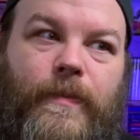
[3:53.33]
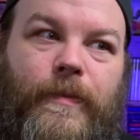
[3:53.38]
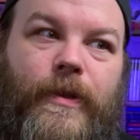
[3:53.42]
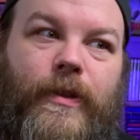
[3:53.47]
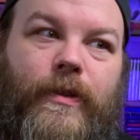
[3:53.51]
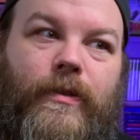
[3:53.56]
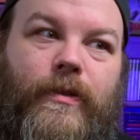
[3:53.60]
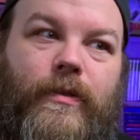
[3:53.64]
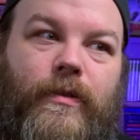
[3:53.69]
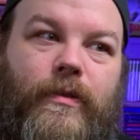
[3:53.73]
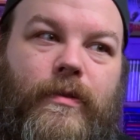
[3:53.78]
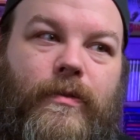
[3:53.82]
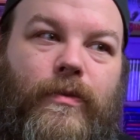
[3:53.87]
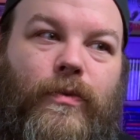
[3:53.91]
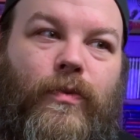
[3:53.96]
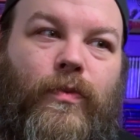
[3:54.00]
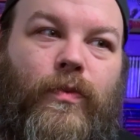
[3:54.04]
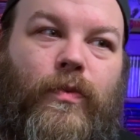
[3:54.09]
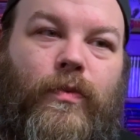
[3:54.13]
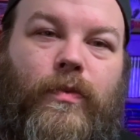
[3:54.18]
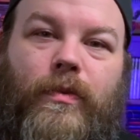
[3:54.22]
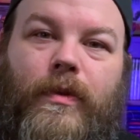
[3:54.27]
I mean,
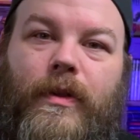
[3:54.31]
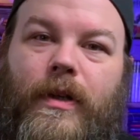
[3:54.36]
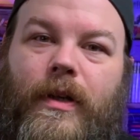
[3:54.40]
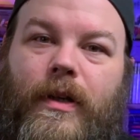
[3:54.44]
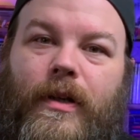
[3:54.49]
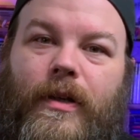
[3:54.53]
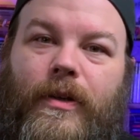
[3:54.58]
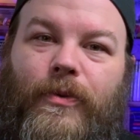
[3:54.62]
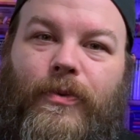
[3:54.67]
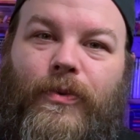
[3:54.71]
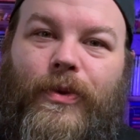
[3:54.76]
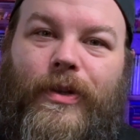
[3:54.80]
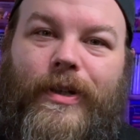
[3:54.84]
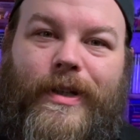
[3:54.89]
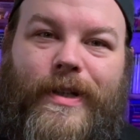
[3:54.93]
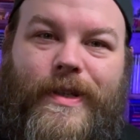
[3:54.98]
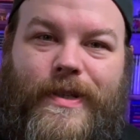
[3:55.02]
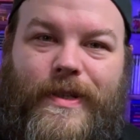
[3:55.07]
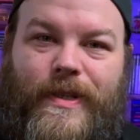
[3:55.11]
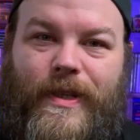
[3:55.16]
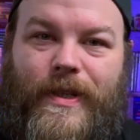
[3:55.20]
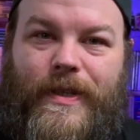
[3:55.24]
what
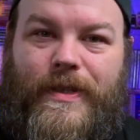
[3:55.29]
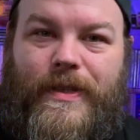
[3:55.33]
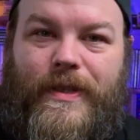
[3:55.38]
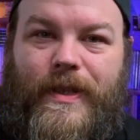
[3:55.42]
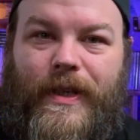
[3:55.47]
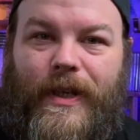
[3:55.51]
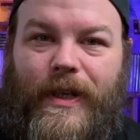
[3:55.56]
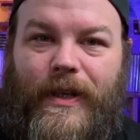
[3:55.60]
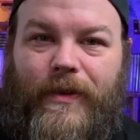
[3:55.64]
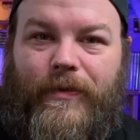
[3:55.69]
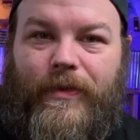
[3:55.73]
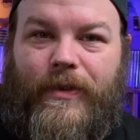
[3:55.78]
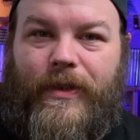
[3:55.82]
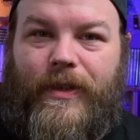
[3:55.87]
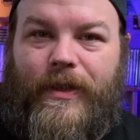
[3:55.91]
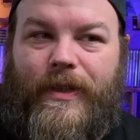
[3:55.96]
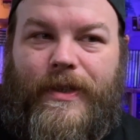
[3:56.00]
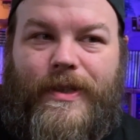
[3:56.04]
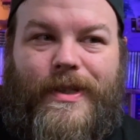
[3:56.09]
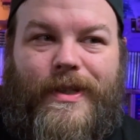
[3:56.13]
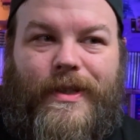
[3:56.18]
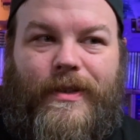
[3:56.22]
is this even?
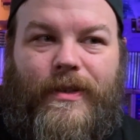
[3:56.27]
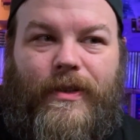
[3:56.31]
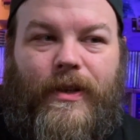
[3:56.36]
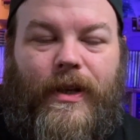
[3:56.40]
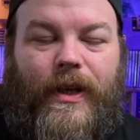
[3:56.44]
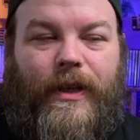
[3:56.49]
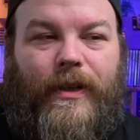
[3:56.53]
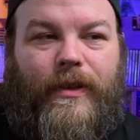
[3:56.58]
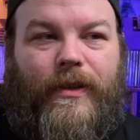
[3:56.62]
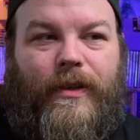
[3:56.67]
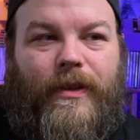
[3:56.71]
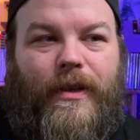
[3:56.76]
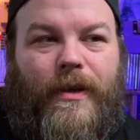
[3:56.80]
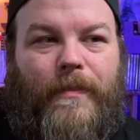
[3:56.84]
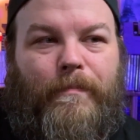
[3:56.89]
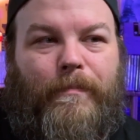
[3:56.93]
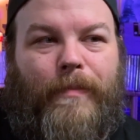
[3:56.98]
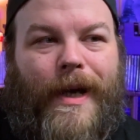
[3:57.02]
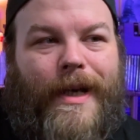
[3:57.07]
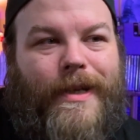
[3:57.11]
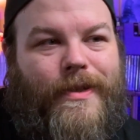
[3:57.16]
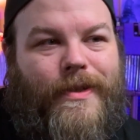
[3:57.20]
Is it like a
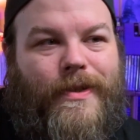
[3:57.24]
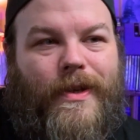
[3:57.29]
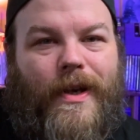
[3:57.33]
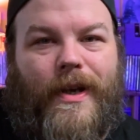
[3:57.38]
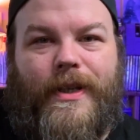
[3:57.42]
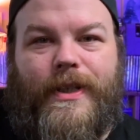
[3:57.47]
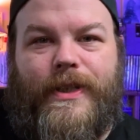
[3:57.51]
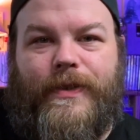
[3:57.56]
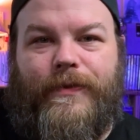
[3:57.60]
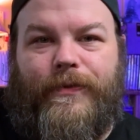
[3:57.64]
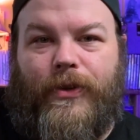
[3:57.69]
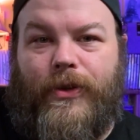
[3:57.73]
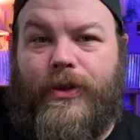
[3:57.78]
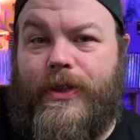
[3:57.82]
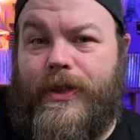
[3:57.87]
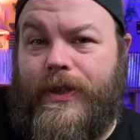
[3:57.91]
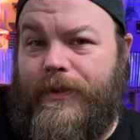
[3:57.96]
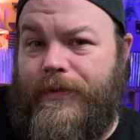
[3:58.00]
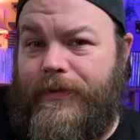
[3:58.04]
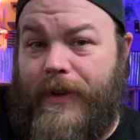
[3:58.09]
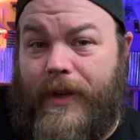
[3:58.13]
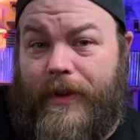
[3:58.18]
bite-sized
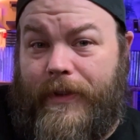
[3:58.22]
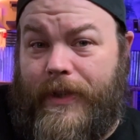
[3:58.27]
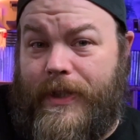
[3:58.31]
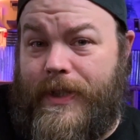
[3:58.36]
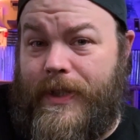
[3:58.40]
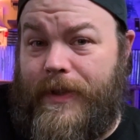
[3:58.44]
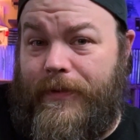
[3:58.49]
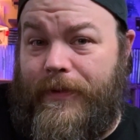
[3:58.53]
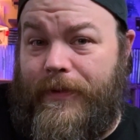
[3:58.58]
version of Final Fantasy